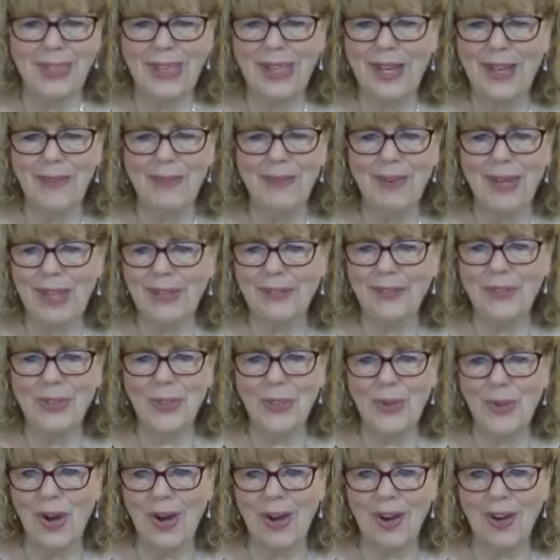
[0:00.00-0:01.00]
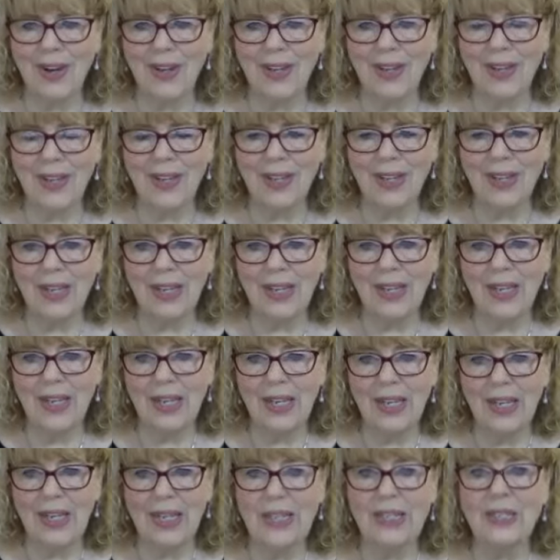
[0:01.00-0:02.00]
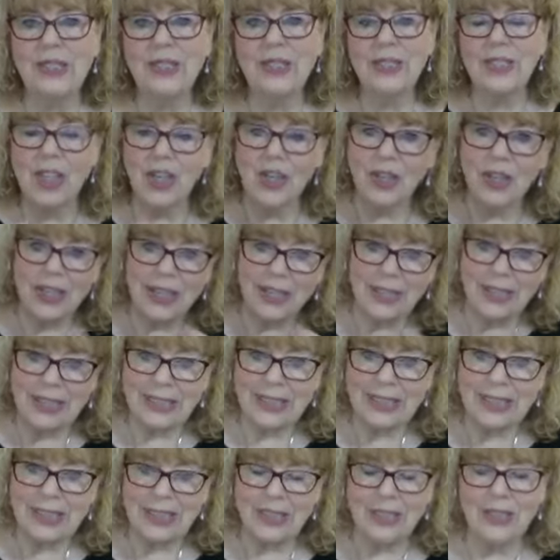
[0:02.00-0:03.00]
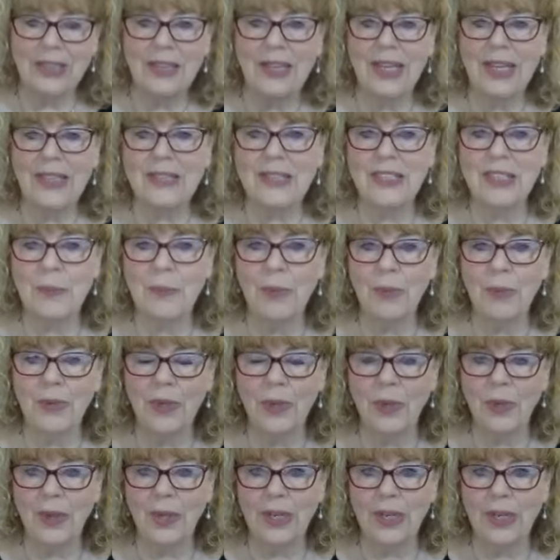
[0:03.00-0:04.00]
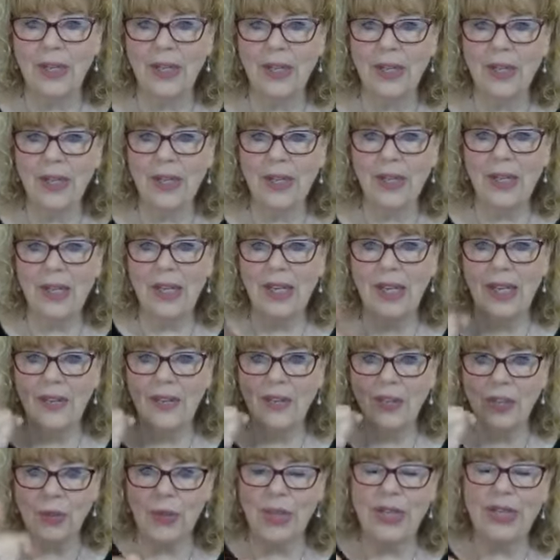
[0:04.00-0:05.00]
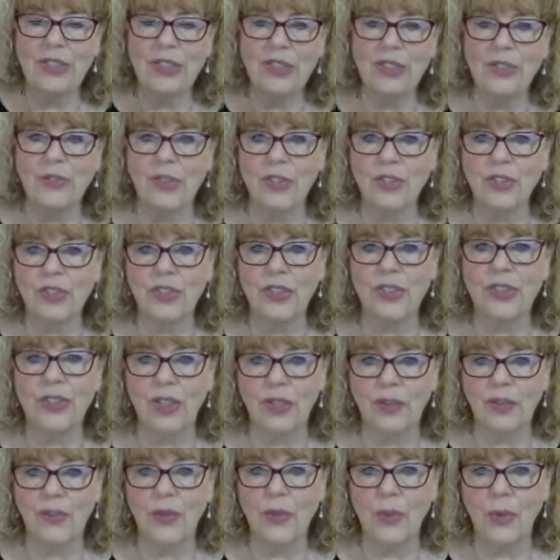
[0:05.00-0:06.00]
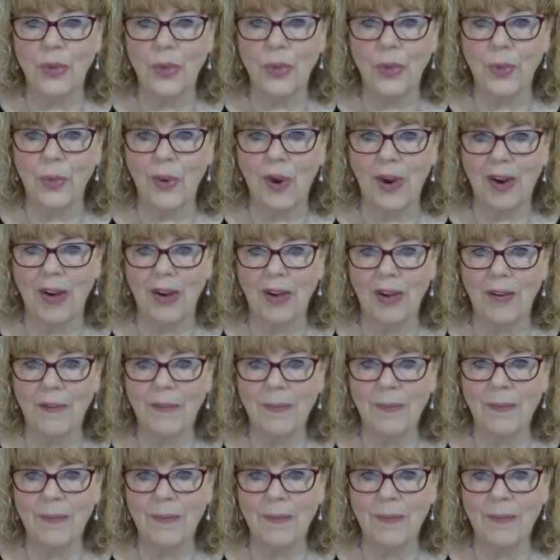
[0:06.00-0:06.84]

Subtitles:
have life so hard, and to start connecting to that deeper knowing and the greatest version of who you are.